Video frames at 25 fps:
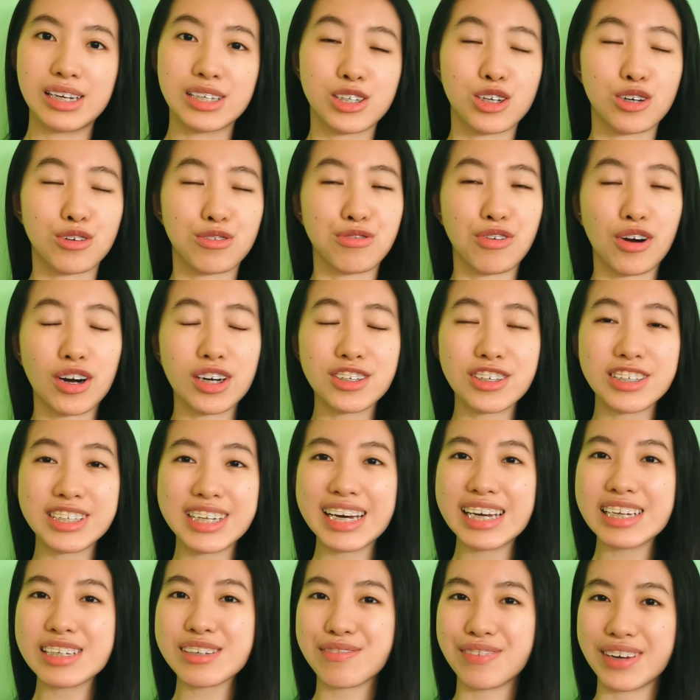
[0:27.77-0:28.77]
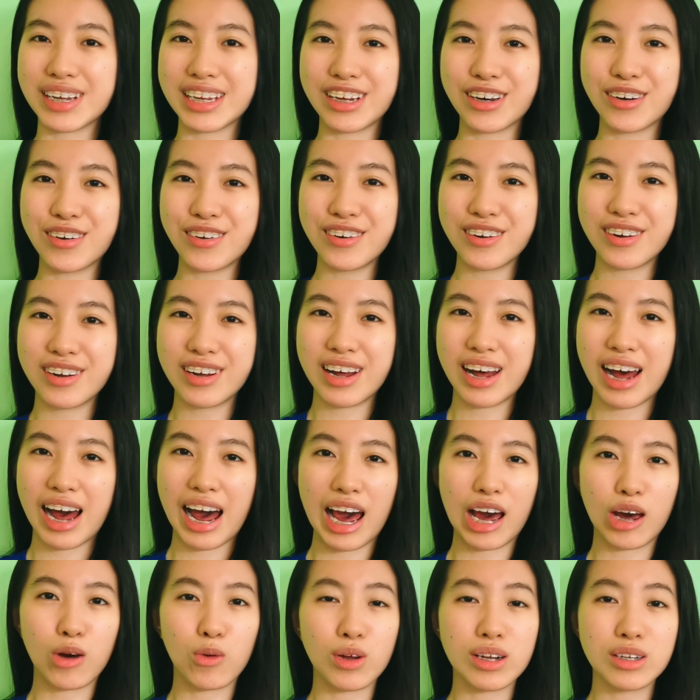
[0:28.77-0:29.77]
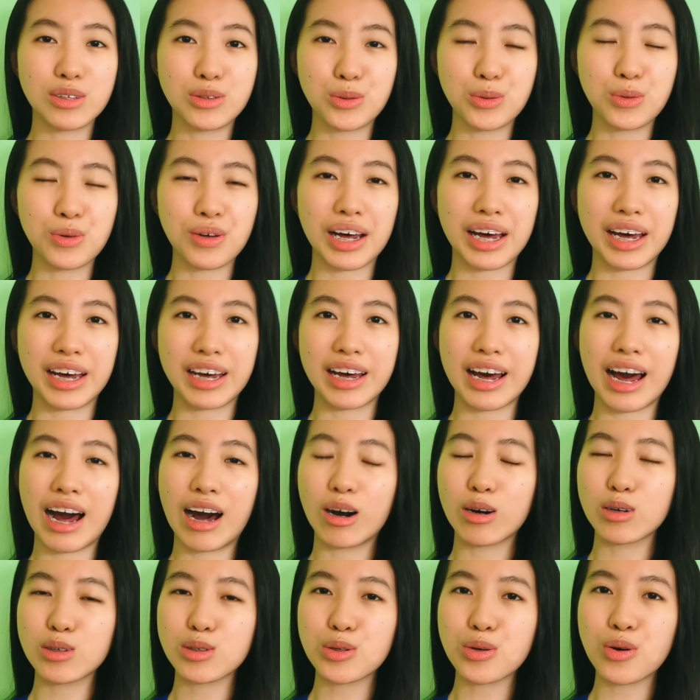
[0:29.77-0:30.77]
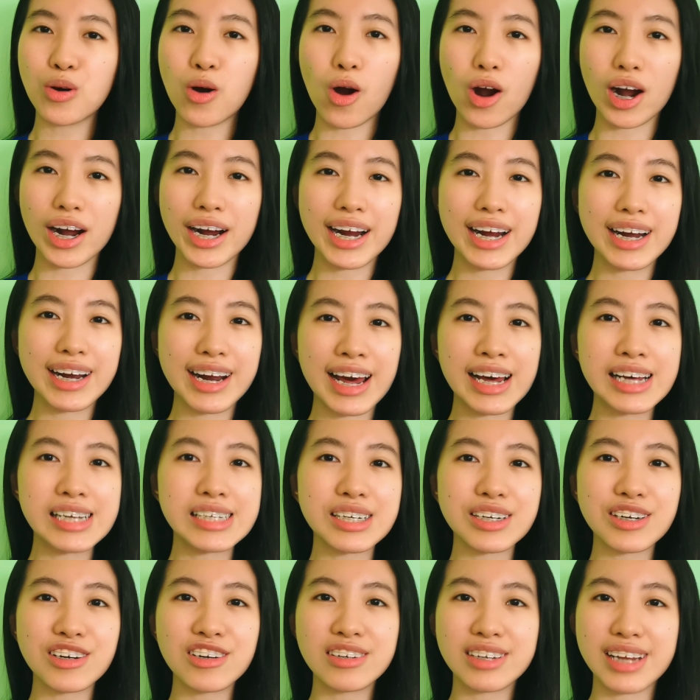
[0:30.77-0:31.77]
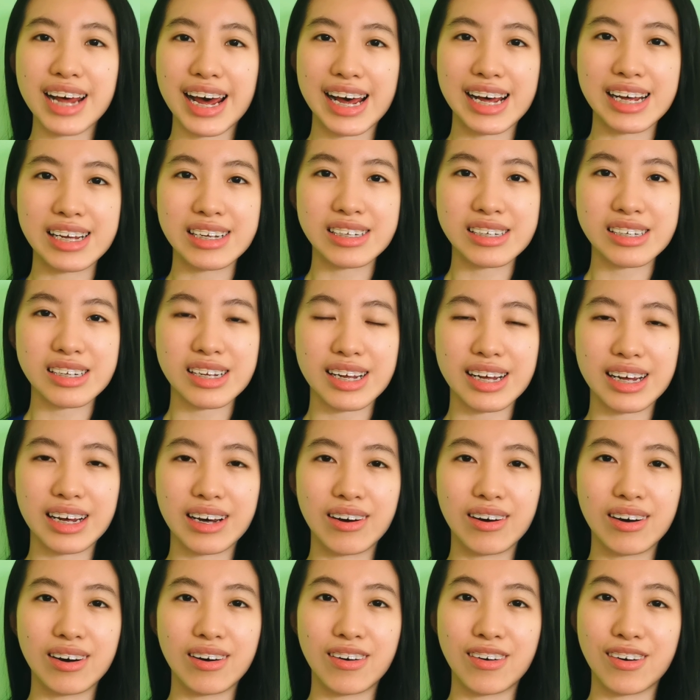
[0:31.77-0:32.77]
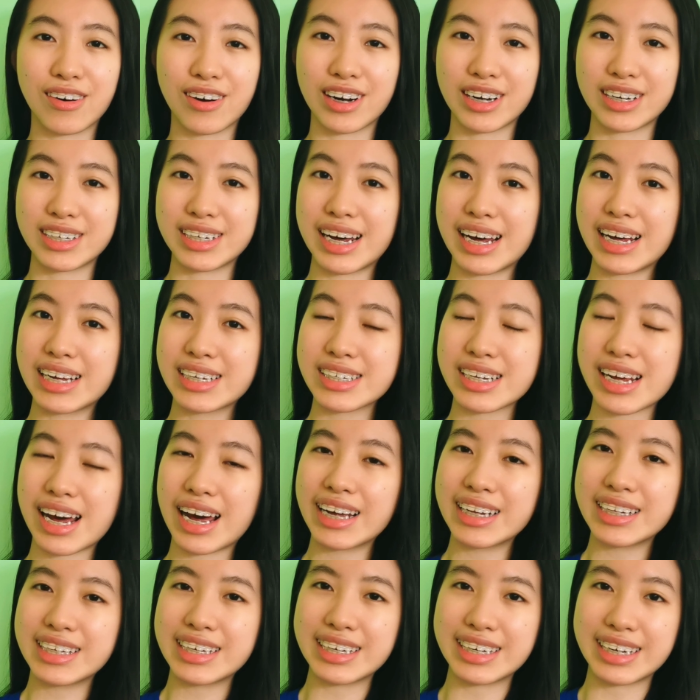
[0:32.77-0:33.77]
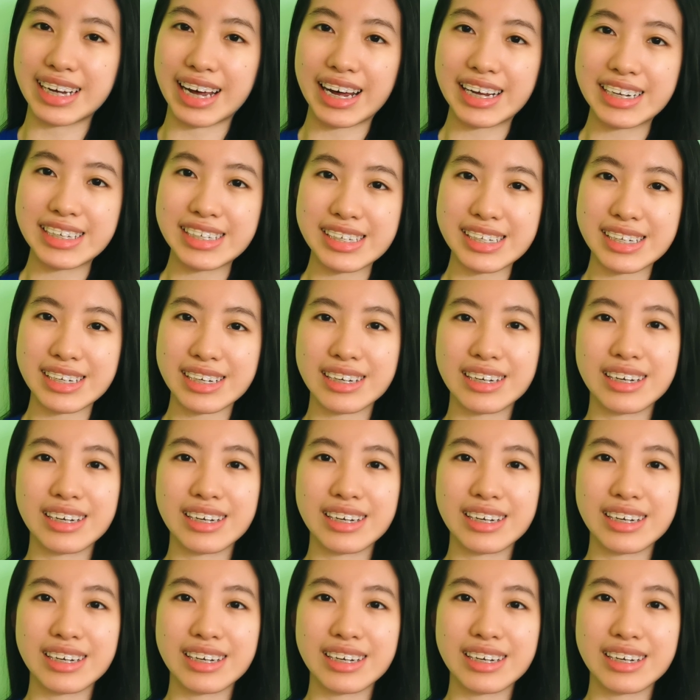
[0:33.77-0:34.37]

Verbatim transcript: So for today's video, I will do a how to organize your desk or desk ideas.